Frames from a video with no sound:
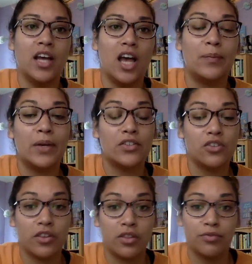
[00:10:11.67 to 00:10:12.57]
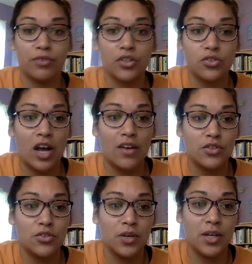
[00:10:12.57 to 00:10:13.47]
And make sure that the first draft you
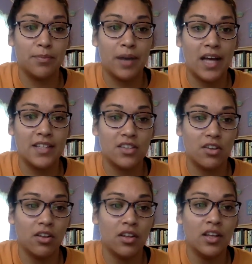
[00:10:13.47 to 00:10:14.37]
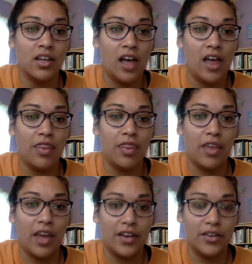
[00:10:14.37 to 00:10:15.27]
do it in pencil, and
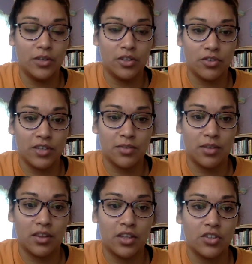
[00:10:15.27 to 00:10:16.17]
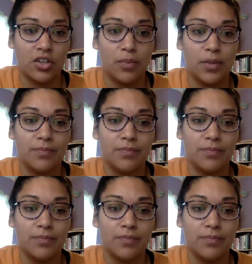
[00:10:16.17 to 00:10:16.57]
then you can trace with thin Sharpie.